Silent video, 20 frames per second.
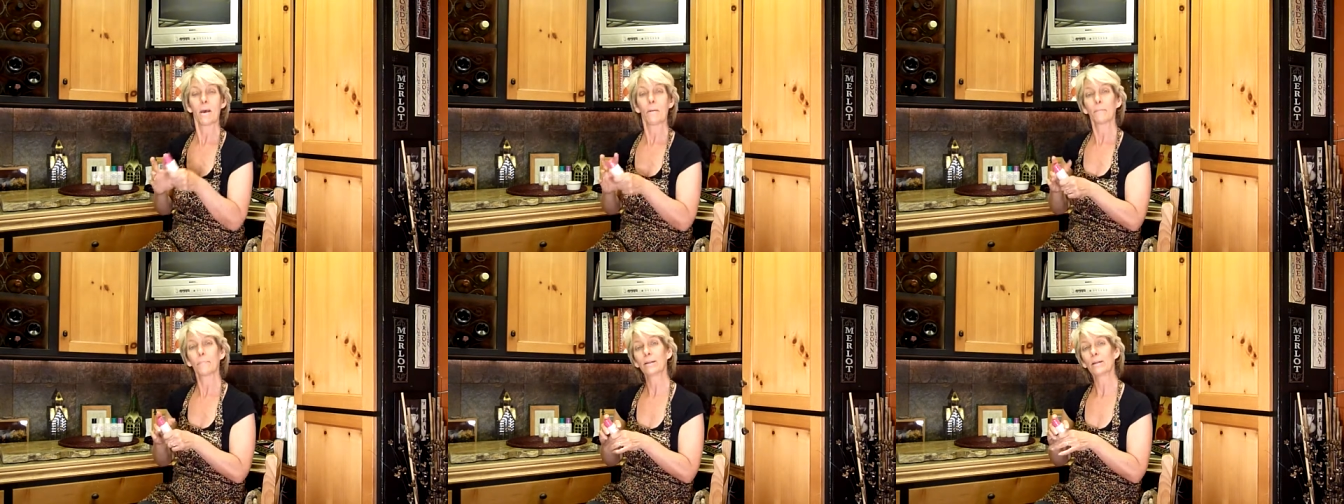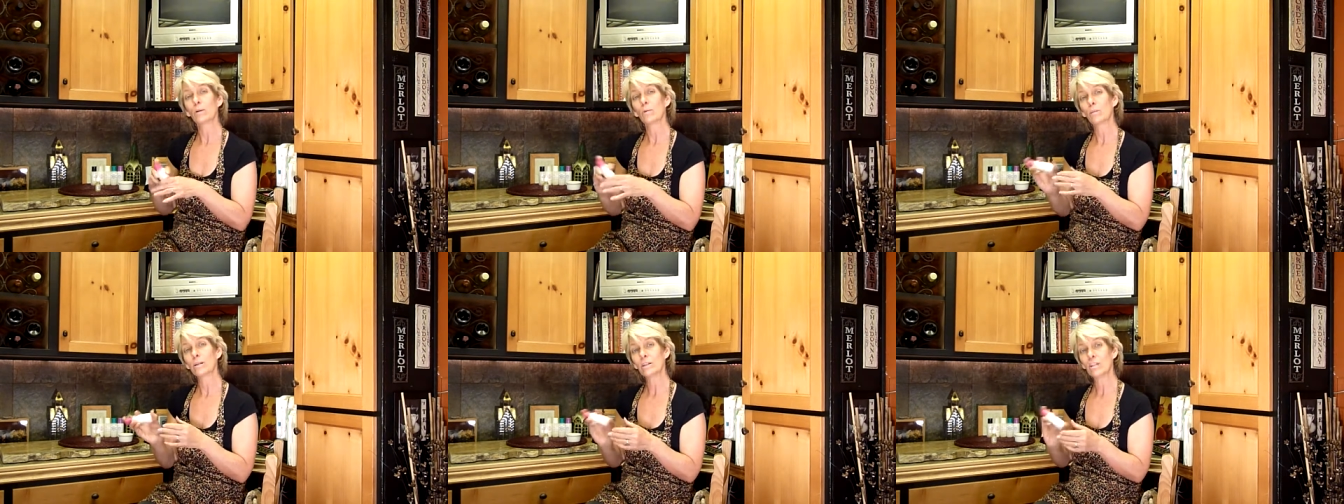But
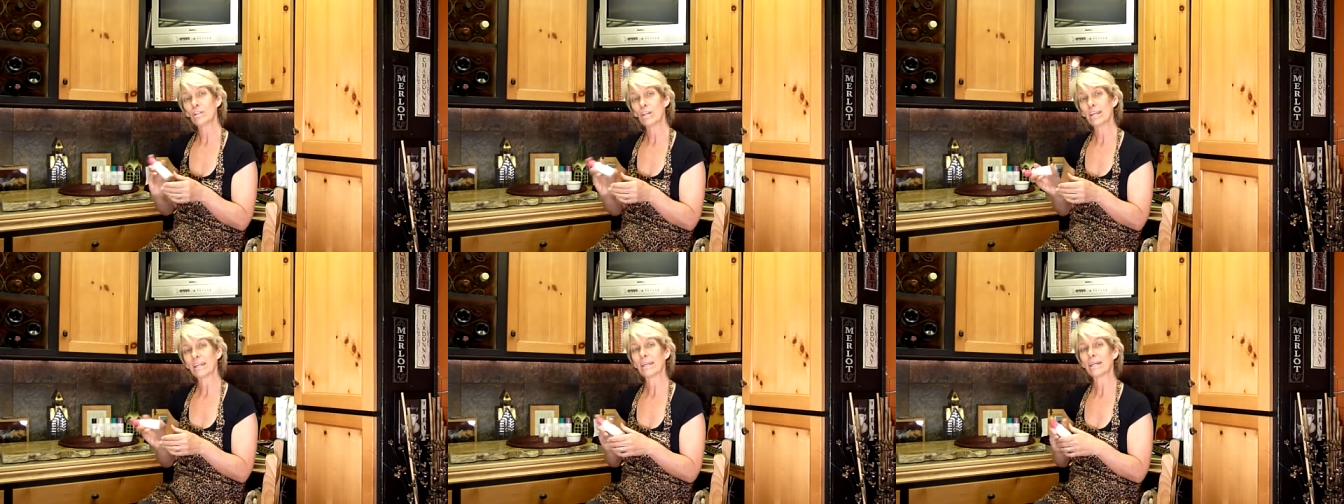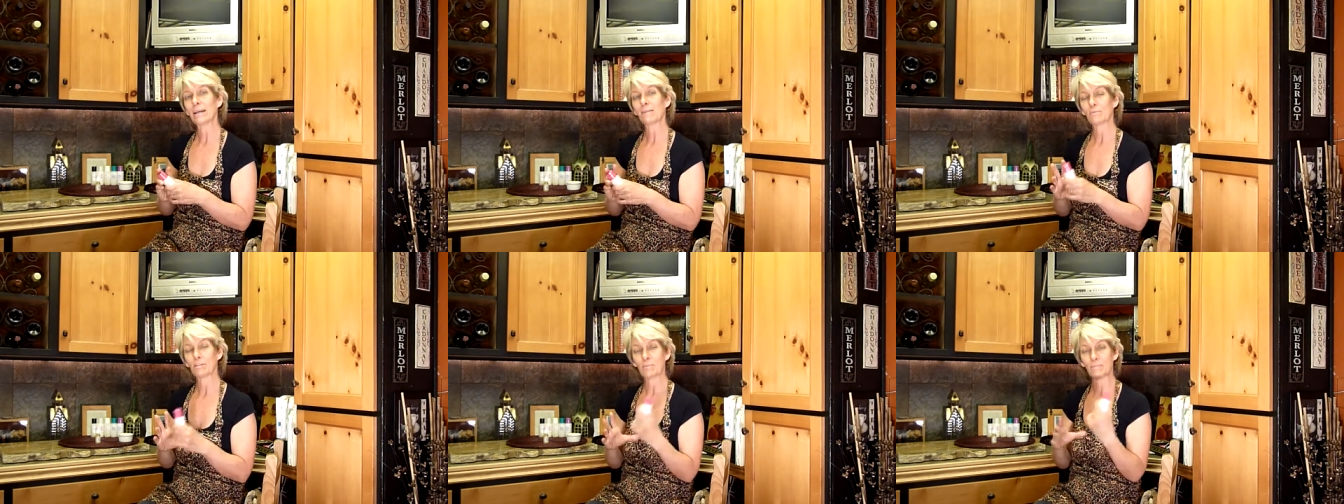always shake it
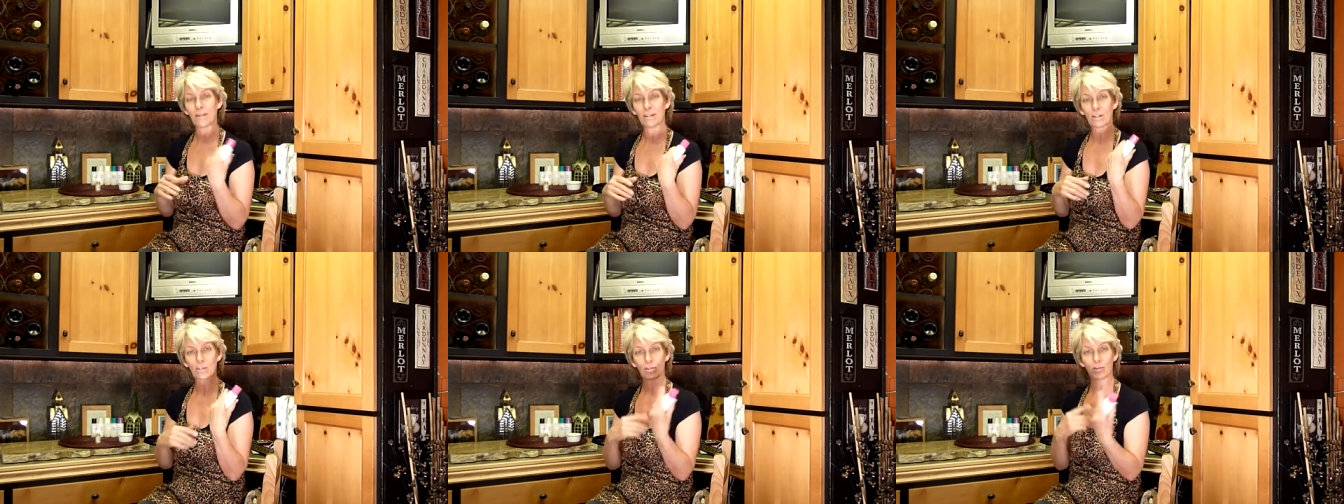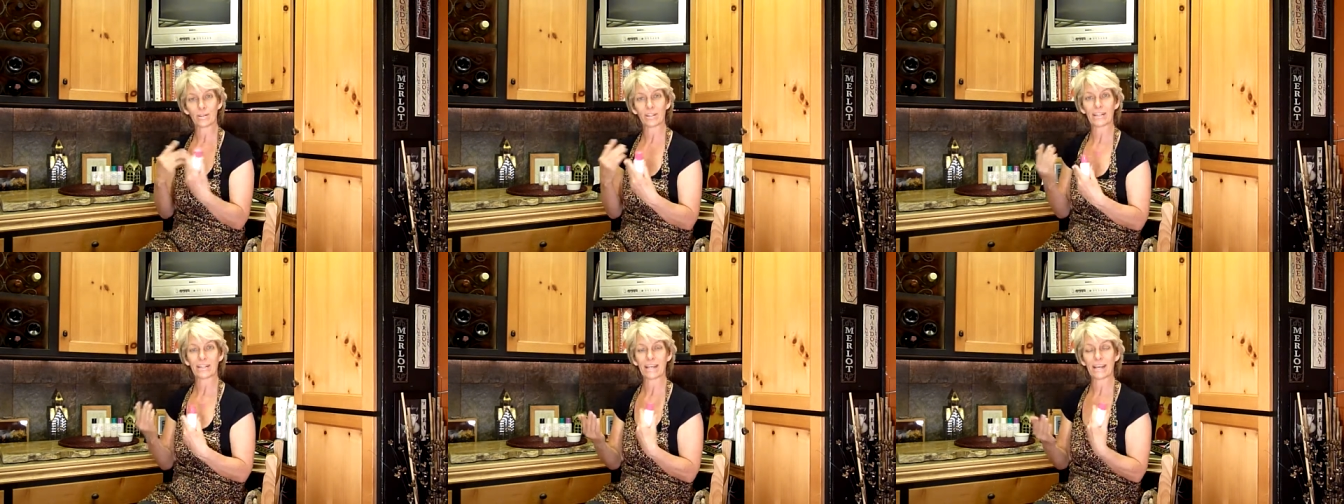up to make
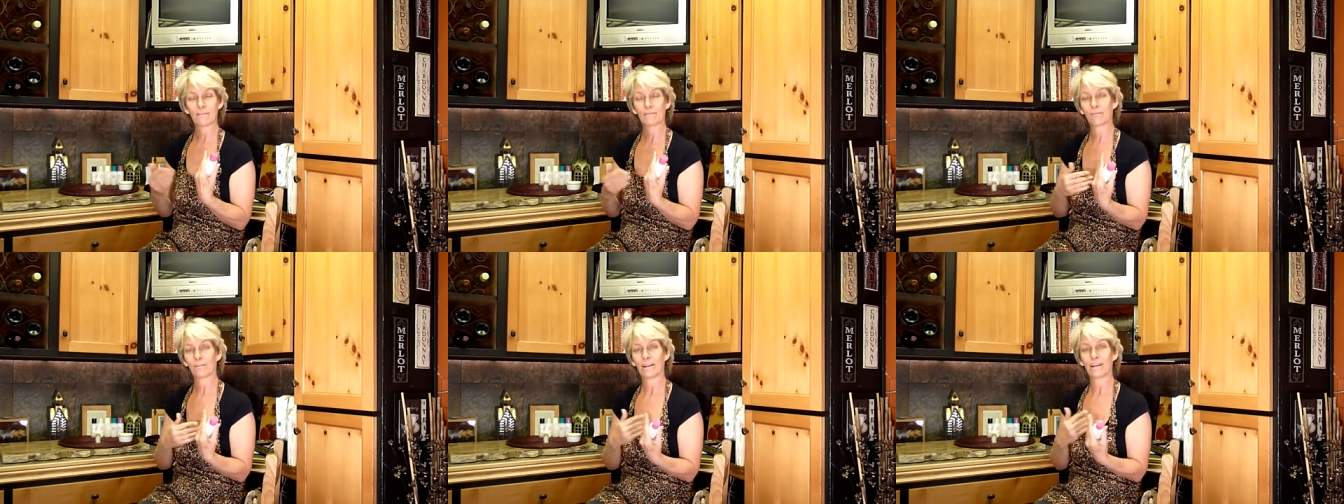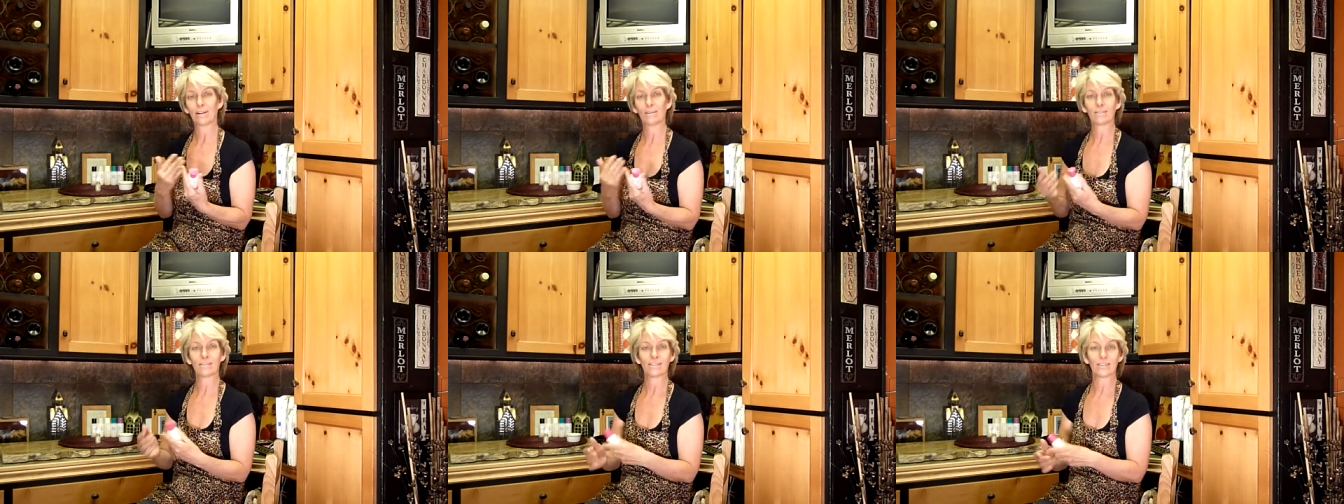sure that that
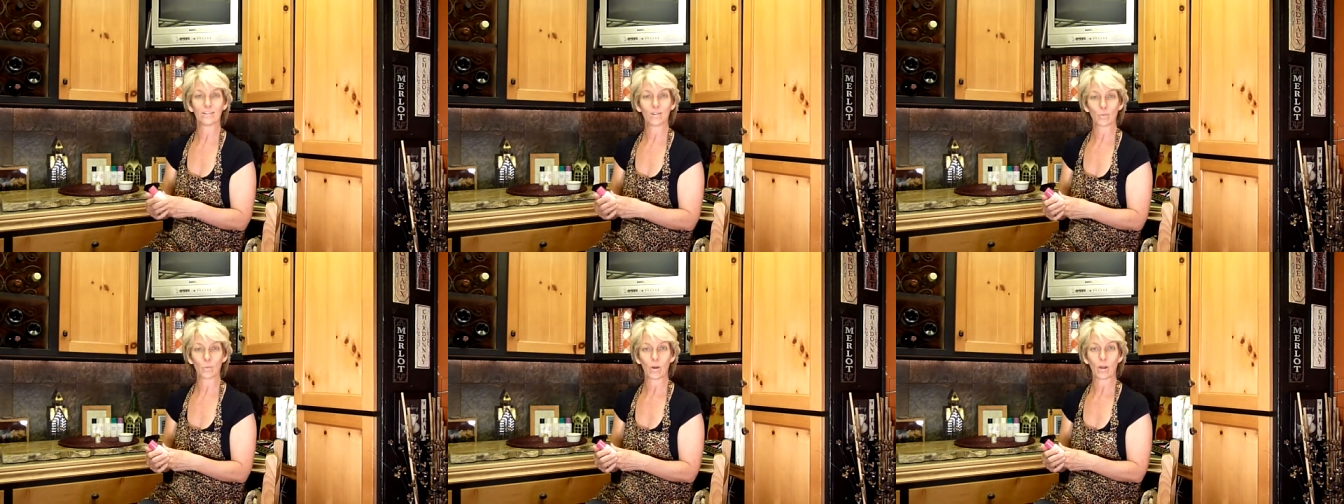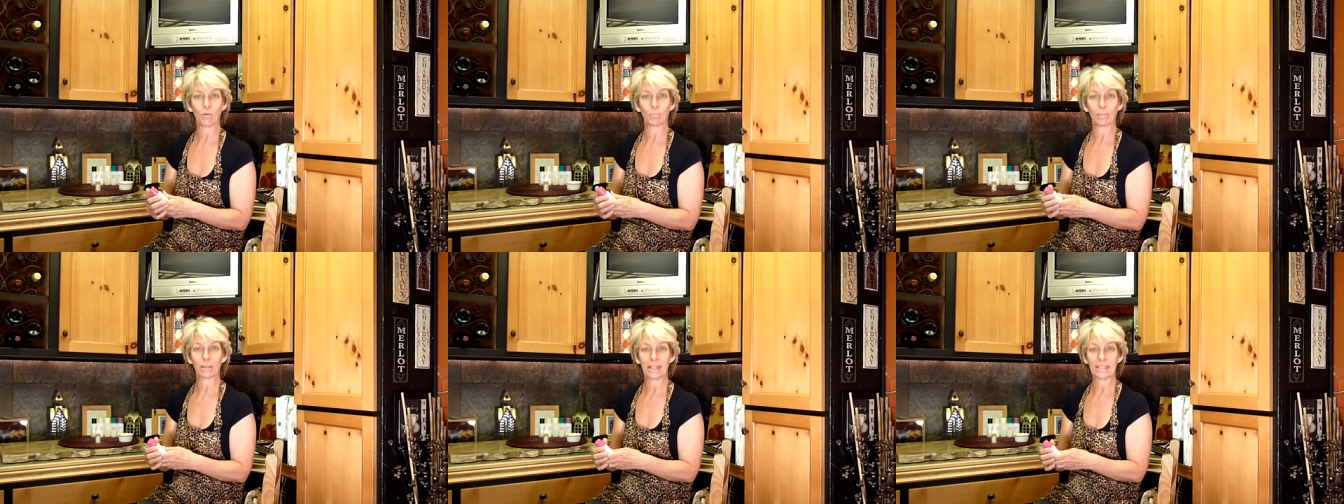fragrance is
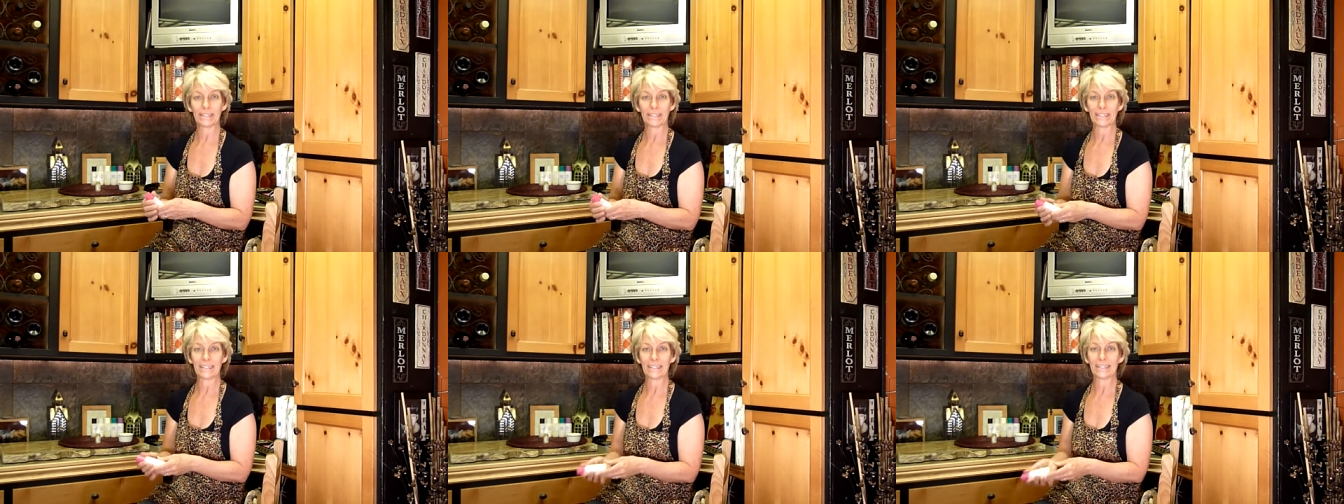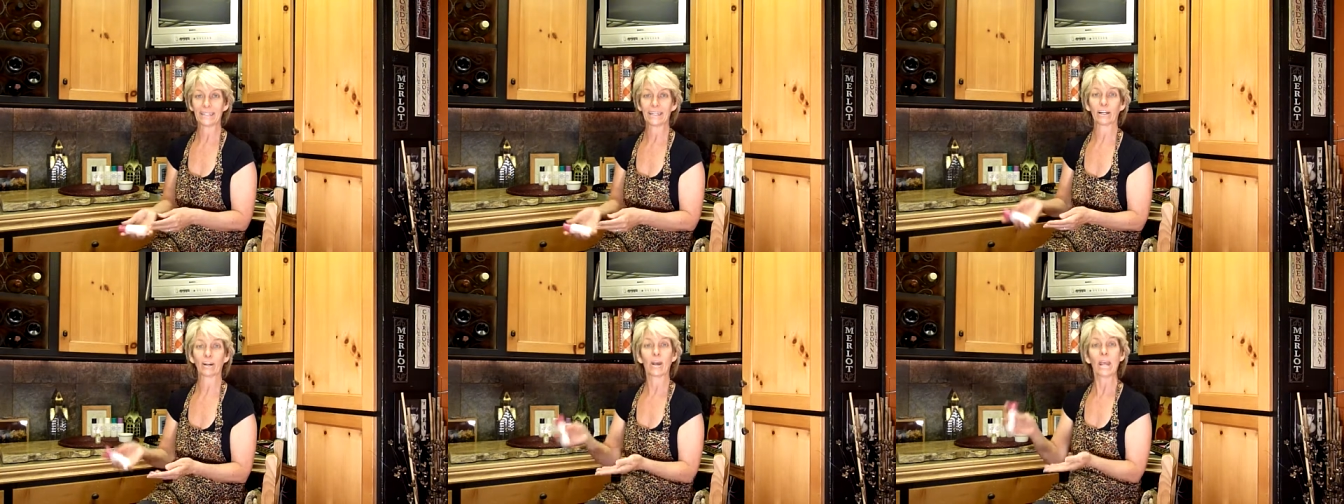well blended in
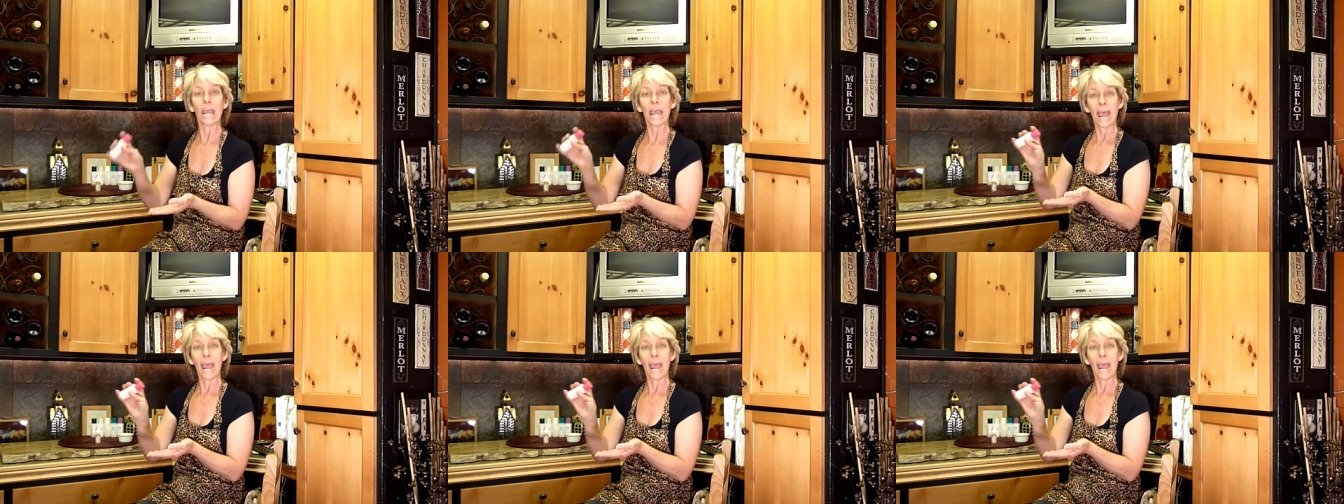there,